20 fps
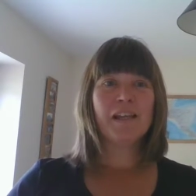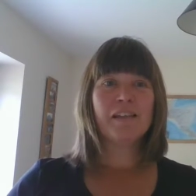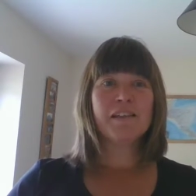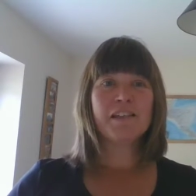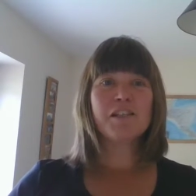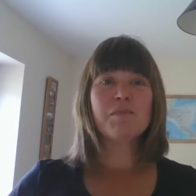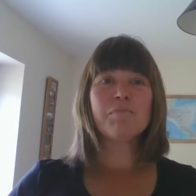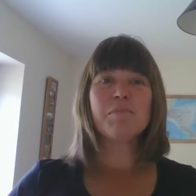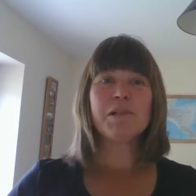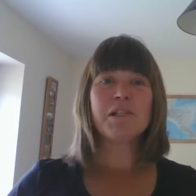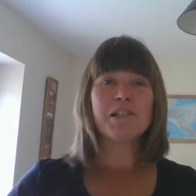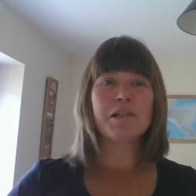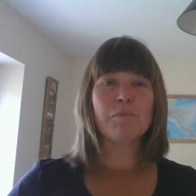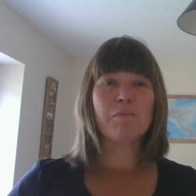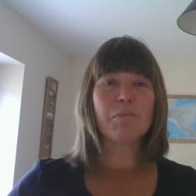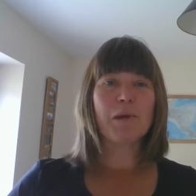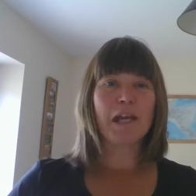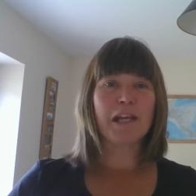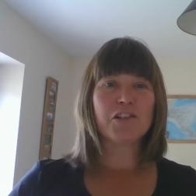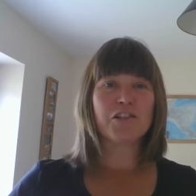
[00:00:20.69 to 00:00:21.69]
This means that
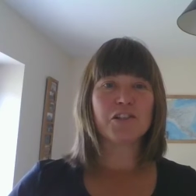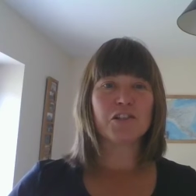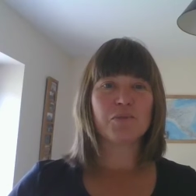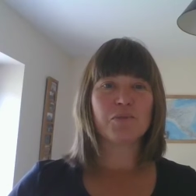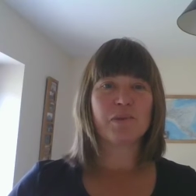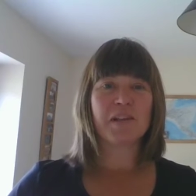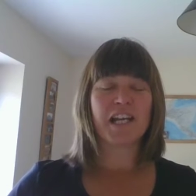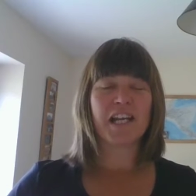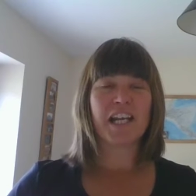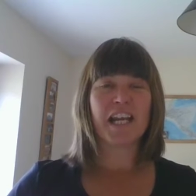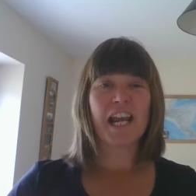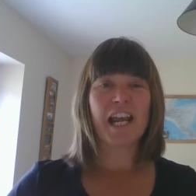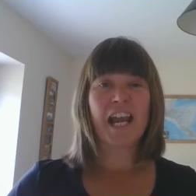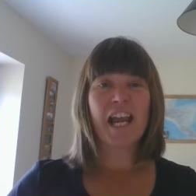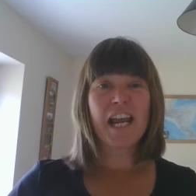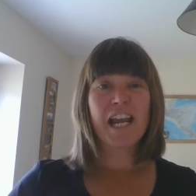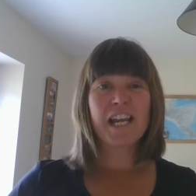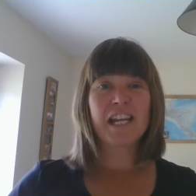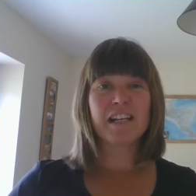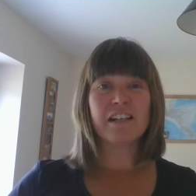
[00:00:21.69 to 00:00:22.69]
patients with any
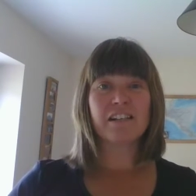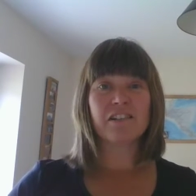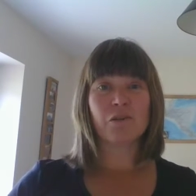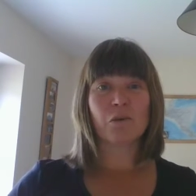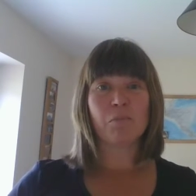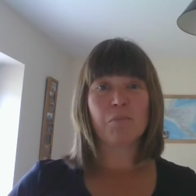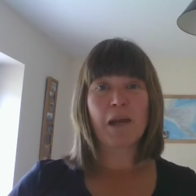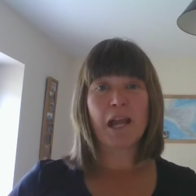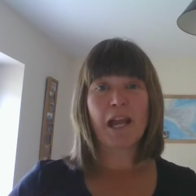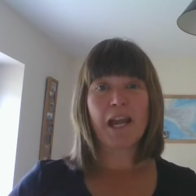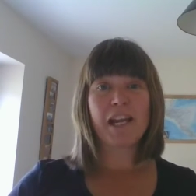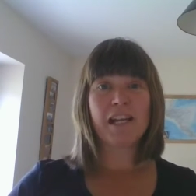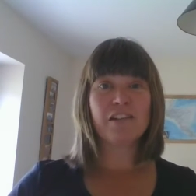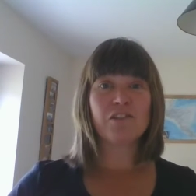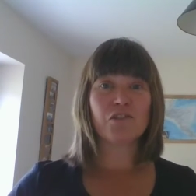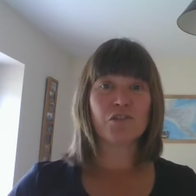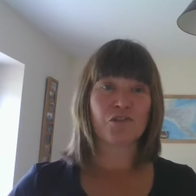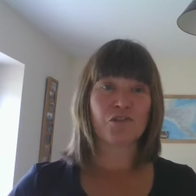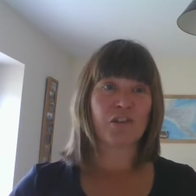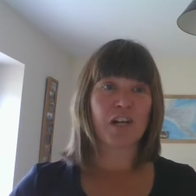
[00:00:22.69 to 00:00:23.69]
aches or
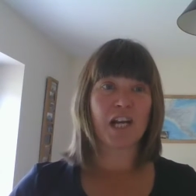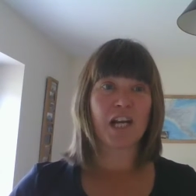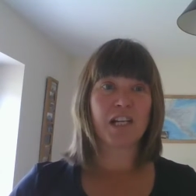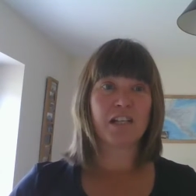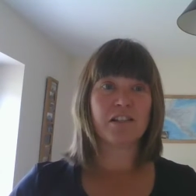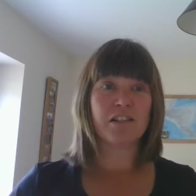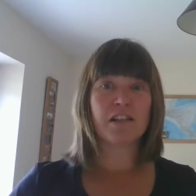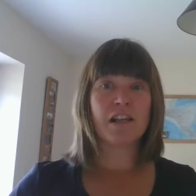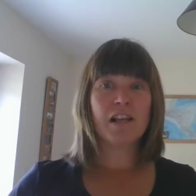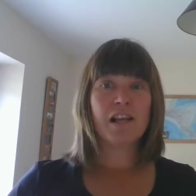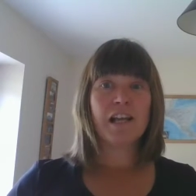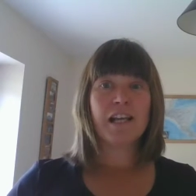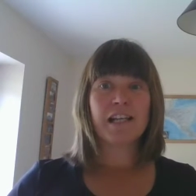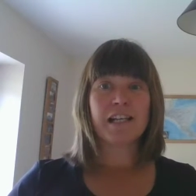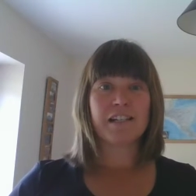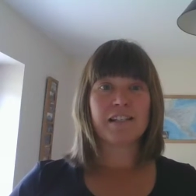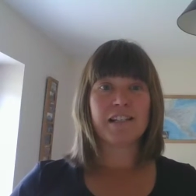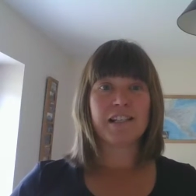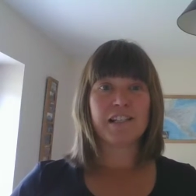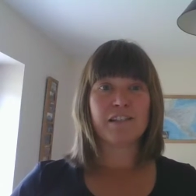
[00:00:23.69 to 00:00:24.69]
pains or strains
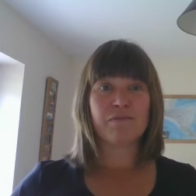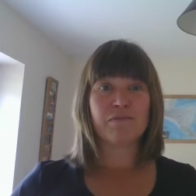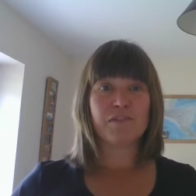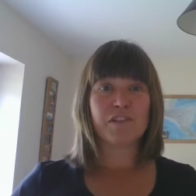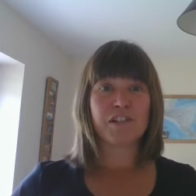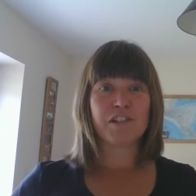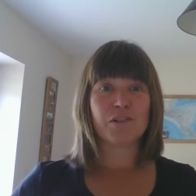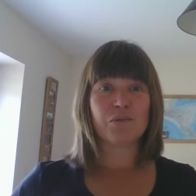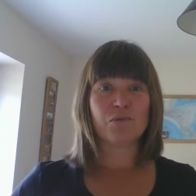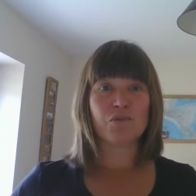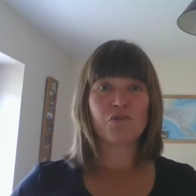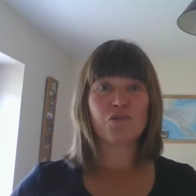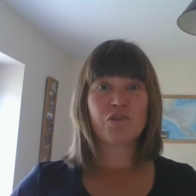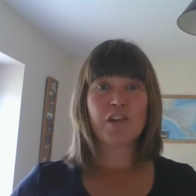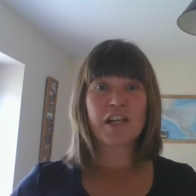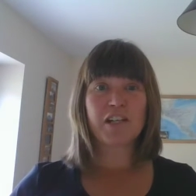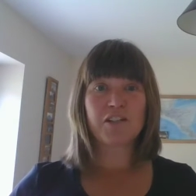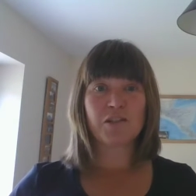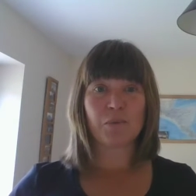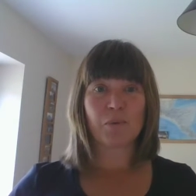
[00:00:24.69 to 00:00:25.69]
can see the physio
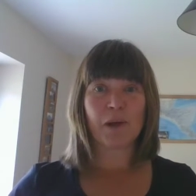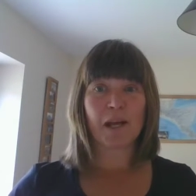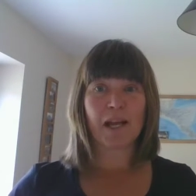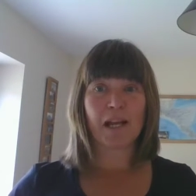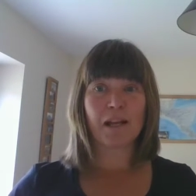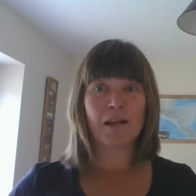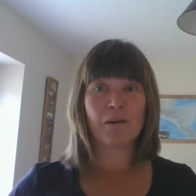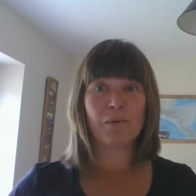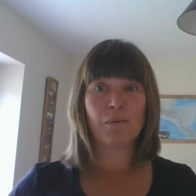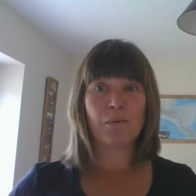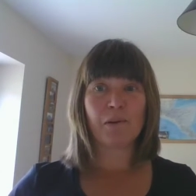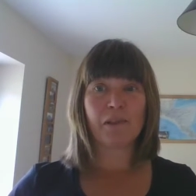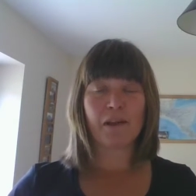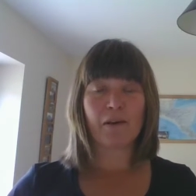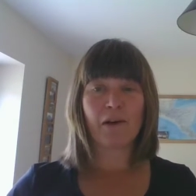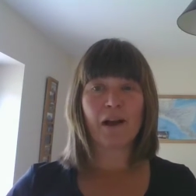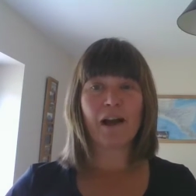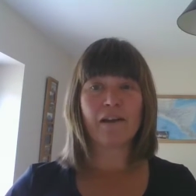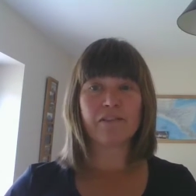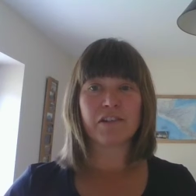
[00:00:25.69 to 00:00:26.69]
straight away
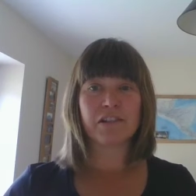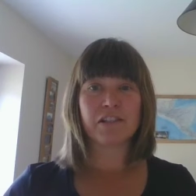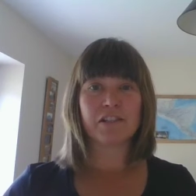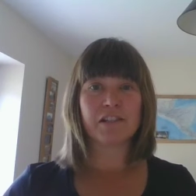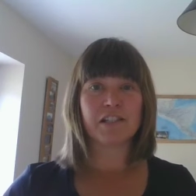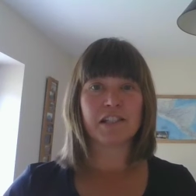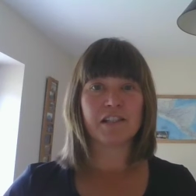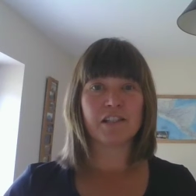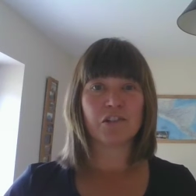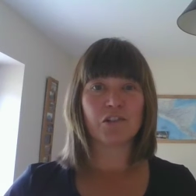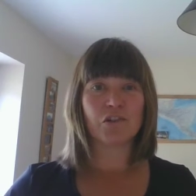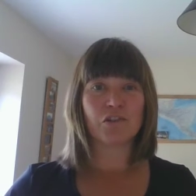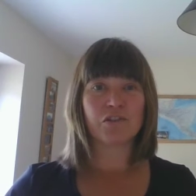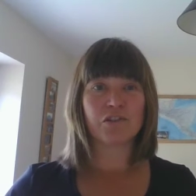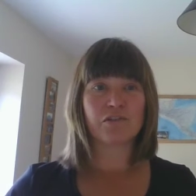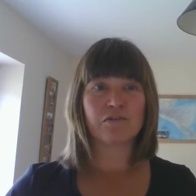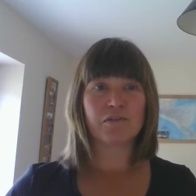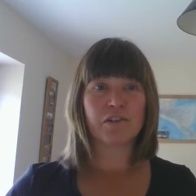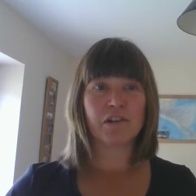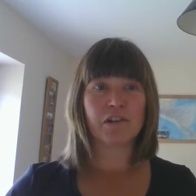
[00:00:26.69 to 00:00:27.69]
without having to see the
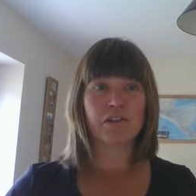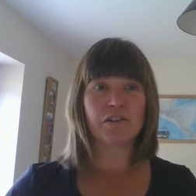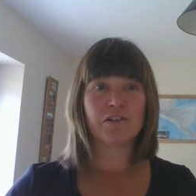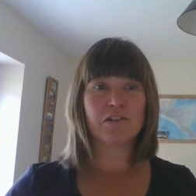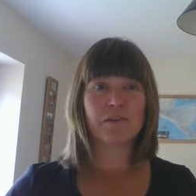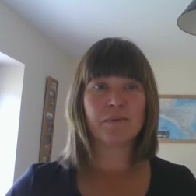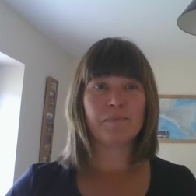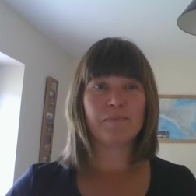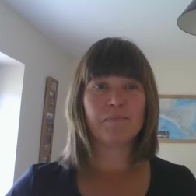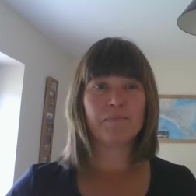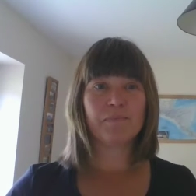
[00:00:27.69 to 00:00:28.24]
doctor first.